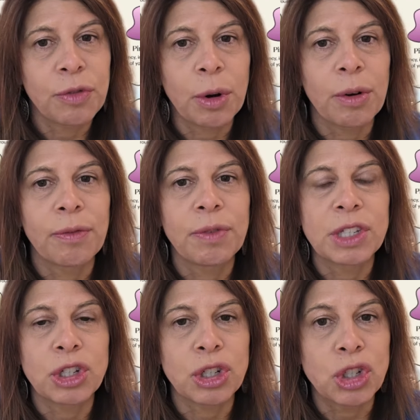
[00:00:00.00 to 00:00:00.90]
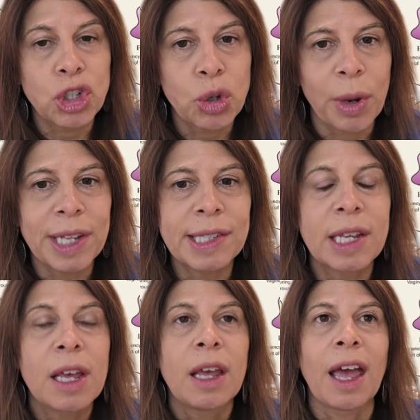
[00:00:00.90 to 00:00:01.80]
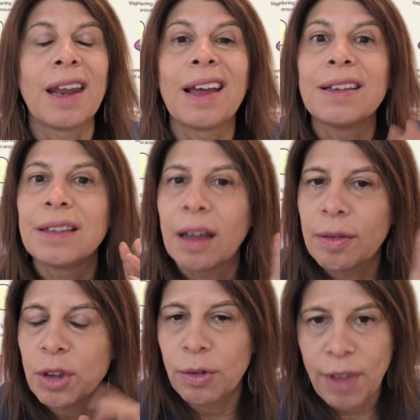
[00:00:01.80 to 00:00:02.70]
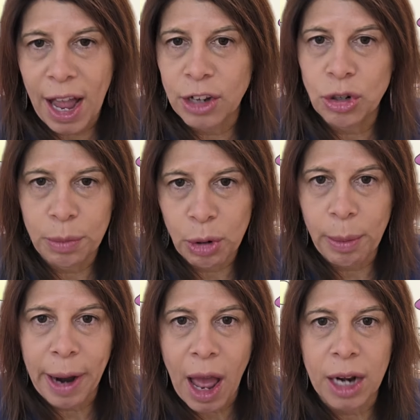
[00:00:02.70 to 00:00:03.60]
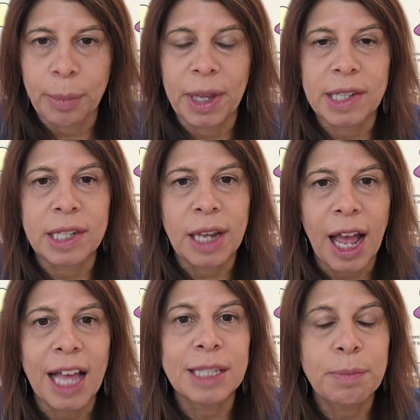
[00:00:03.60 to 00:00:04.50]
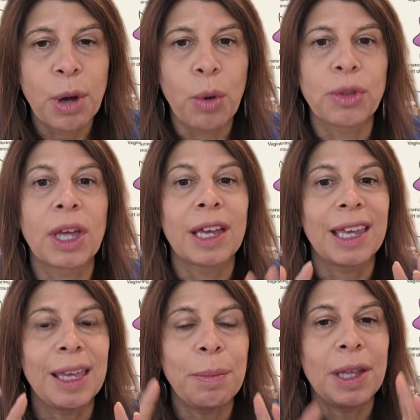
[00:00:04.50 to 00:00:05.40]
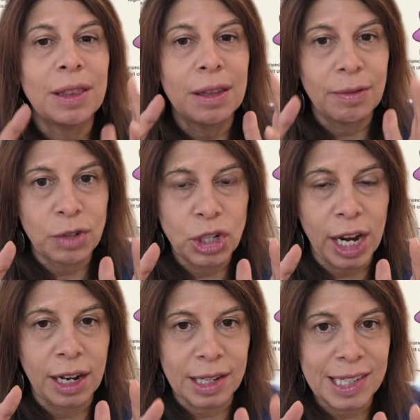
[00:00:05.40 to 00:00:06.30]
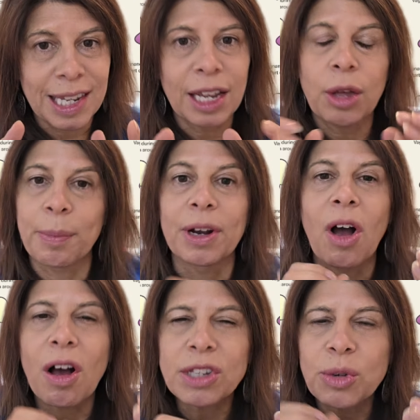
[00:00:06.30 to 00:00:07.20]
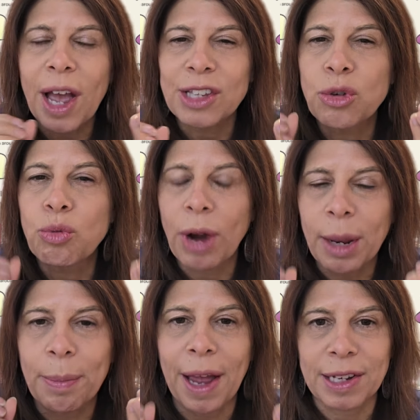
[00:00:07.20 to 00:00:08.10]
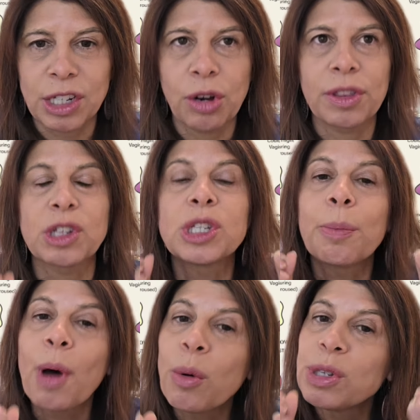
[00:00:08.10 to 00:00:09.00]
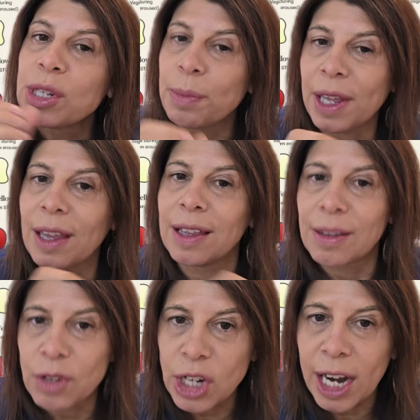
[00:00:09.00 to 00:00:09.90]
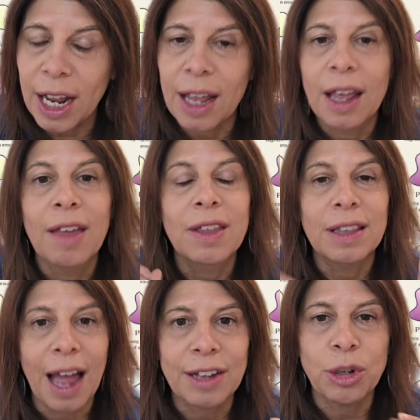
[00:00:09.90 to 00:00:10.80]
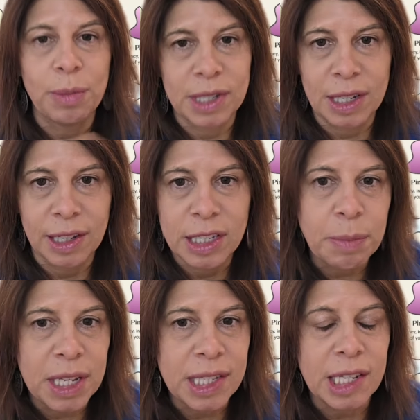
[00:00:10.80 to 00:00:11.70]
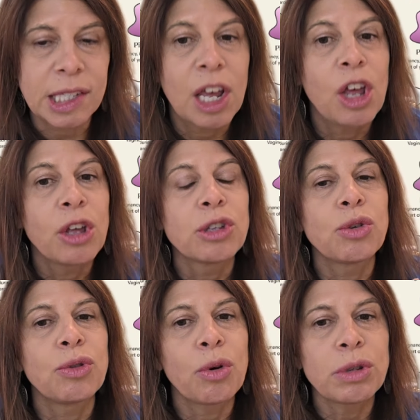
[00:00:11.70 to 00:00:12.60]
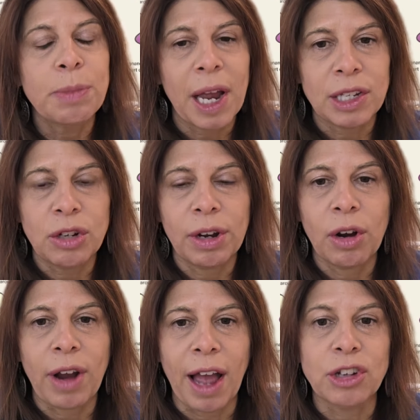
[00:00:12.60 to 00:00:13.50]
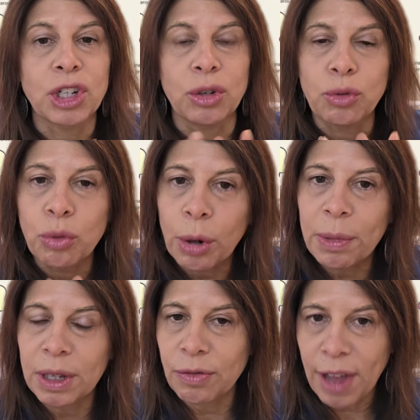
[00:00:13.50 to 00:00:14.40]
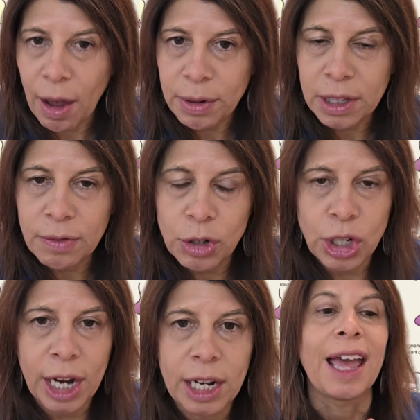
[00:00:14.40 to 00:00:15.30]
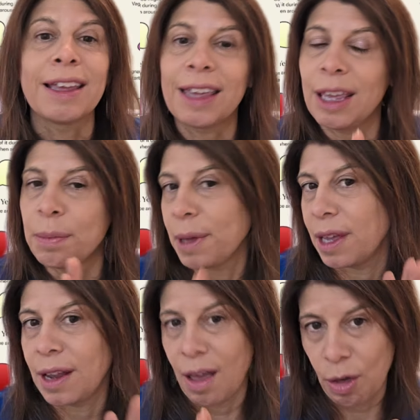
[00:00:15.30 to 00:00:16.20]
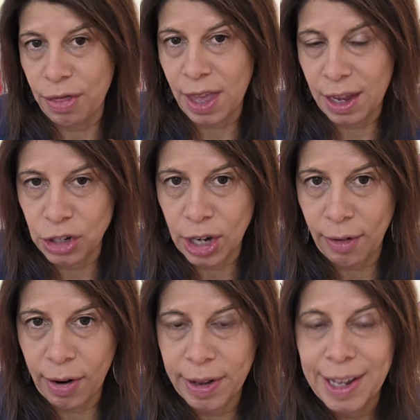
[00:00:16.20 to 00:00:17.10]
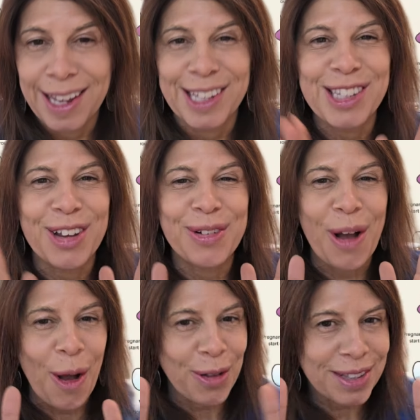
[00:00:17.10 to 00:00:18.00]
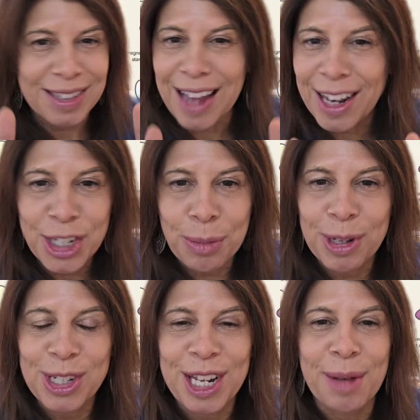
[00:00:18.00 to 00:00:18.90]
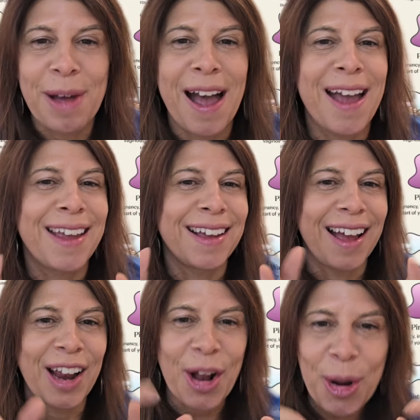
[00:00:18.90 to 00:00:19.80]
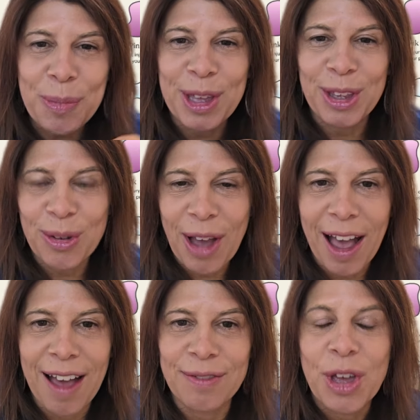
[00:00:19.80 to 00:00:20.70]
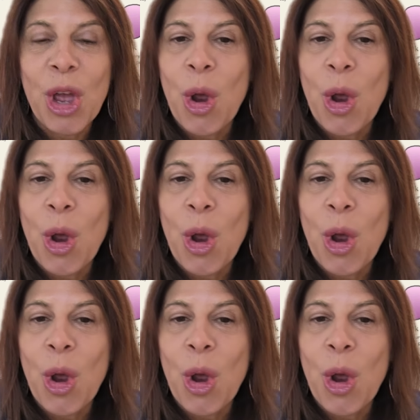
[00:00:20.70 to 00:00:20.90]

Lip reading: for Physician's Choice, and I love their vaginal probiotic because it has both keeping the vagina acidic, but also has great bacteria that's supposed to be in the vagina, the lactobacillus species. So those bacteria are actually normally found in the vagina and keep it healthy in general. So not too much TMI. I hope that you have